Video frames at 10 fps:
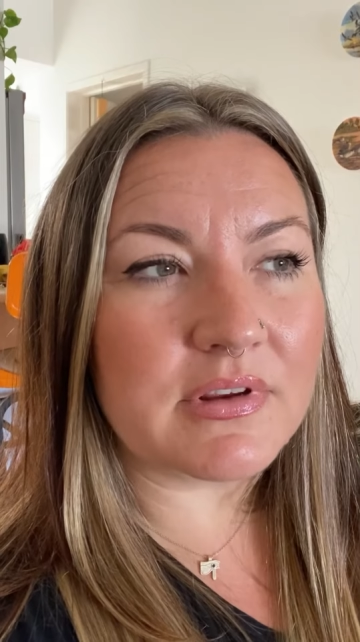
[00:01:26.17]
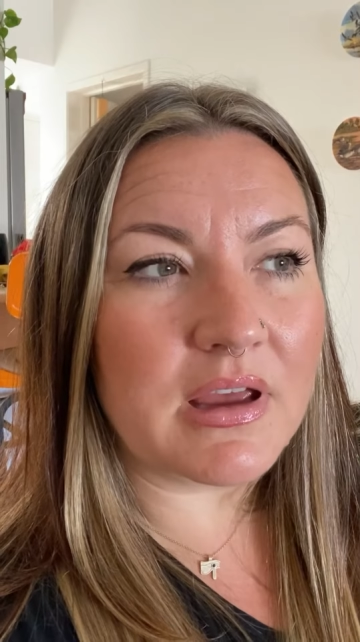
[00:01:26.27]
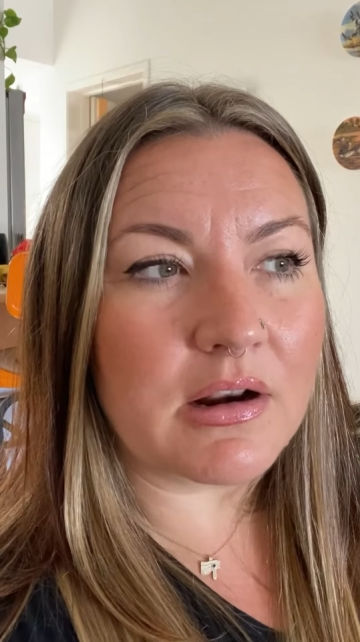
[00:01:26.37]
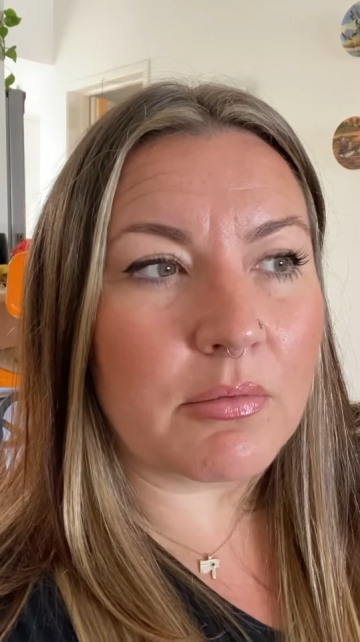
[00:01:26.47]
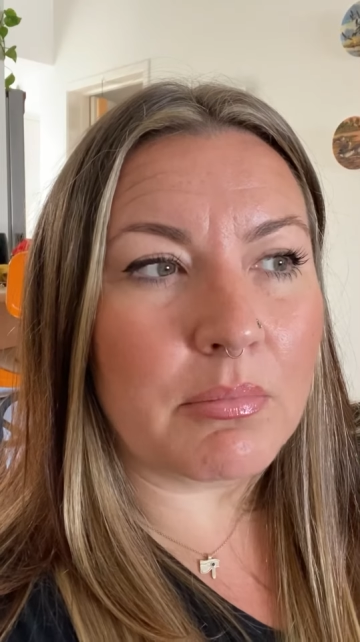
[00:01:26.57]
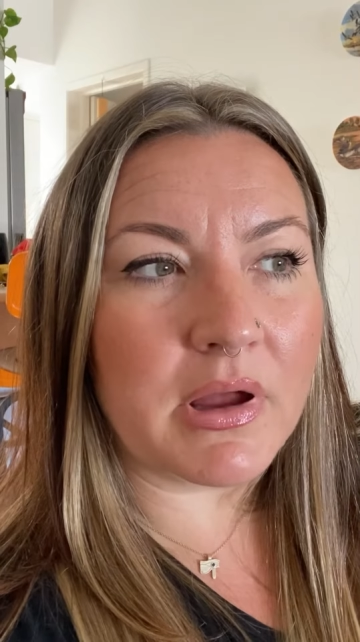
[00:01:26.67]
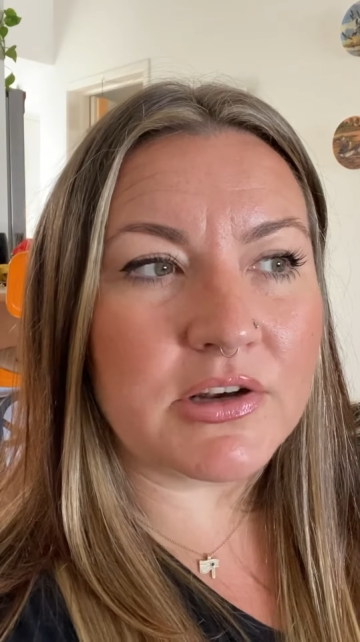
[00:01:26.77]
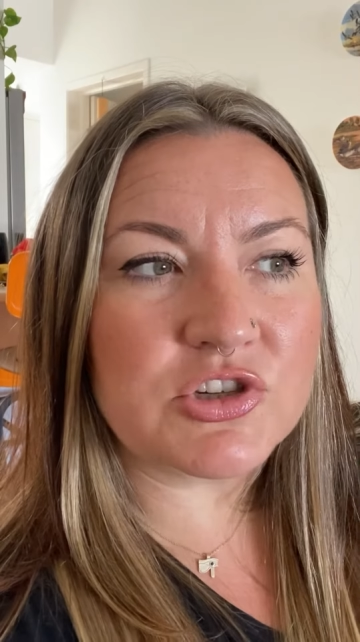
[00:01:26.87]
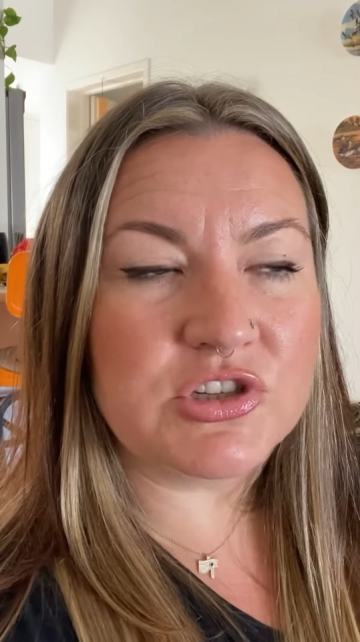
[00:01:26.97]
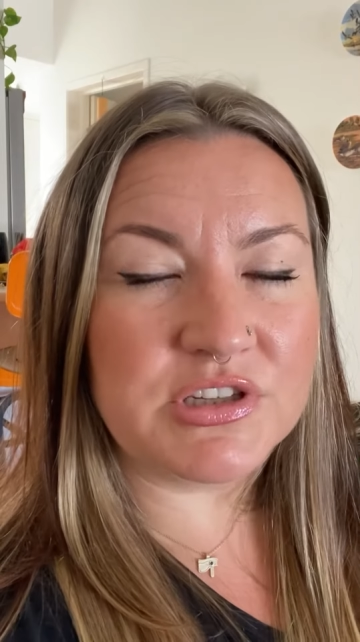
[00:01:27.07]
at a
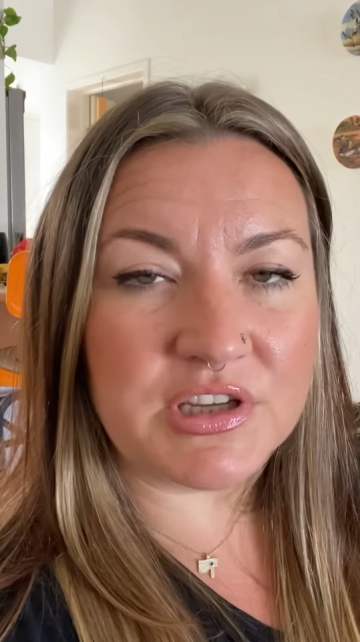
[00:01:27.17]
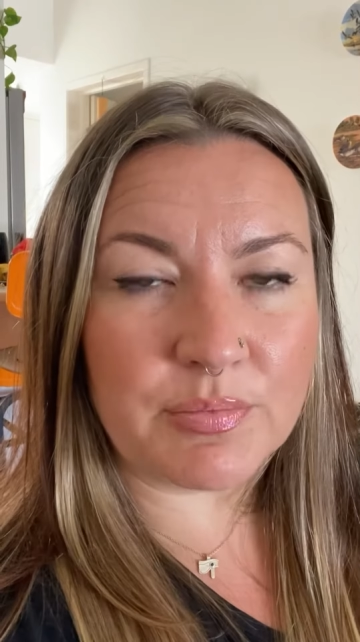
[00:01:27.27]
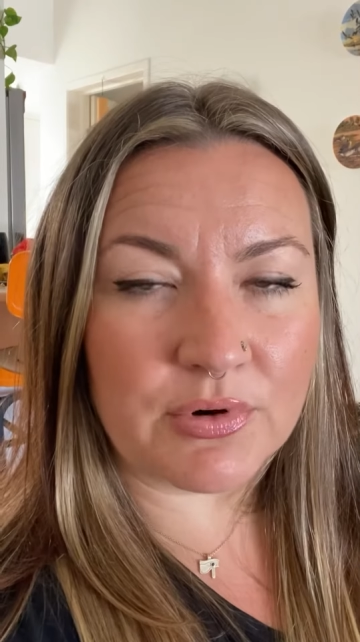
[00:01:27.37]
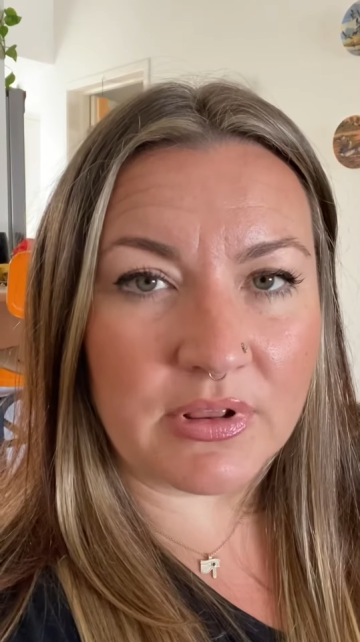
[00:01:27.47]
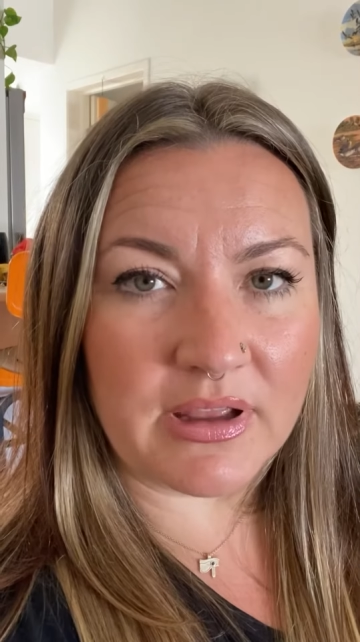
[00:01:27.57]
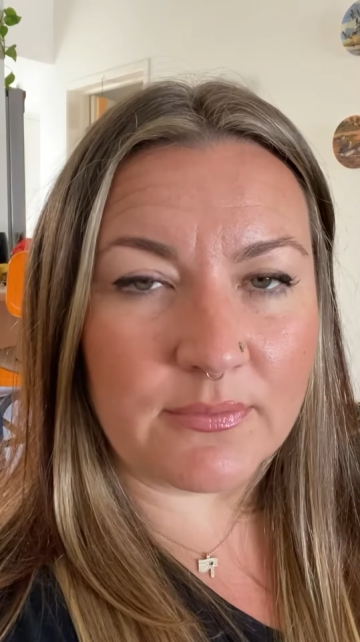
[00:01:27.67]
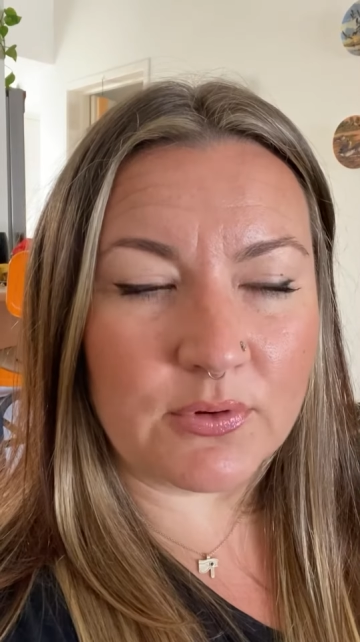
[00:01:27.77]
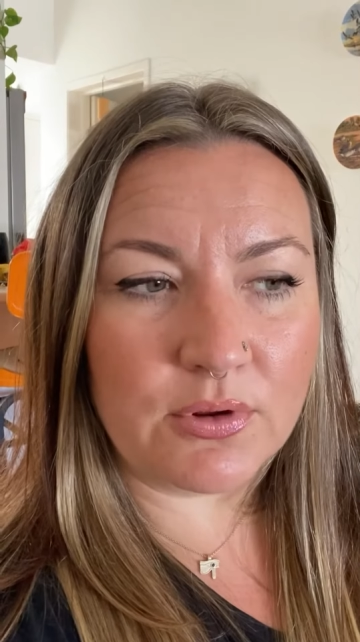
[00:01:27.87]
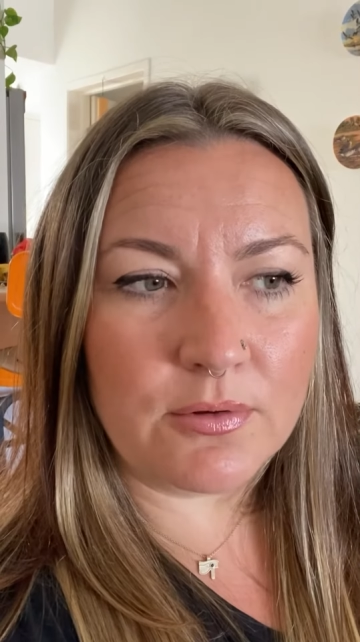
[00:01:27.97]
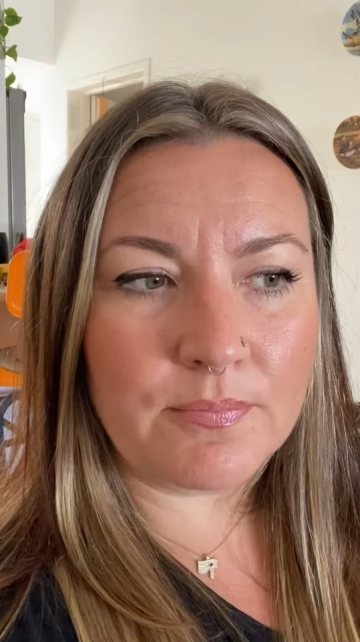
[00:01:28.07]
much deeper
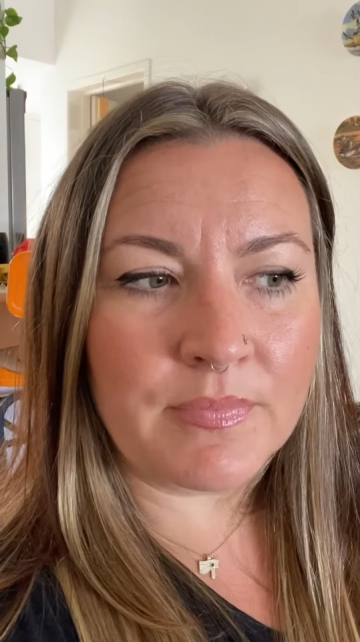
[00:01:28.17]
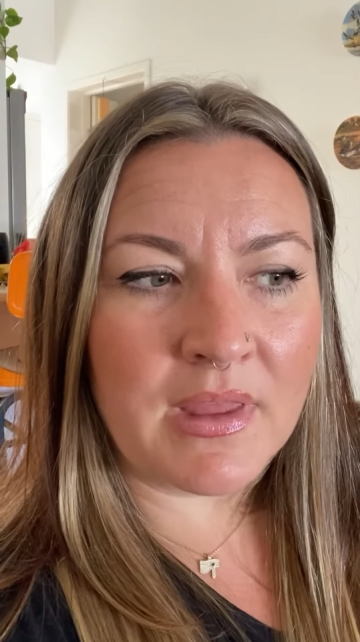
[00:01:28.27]
level.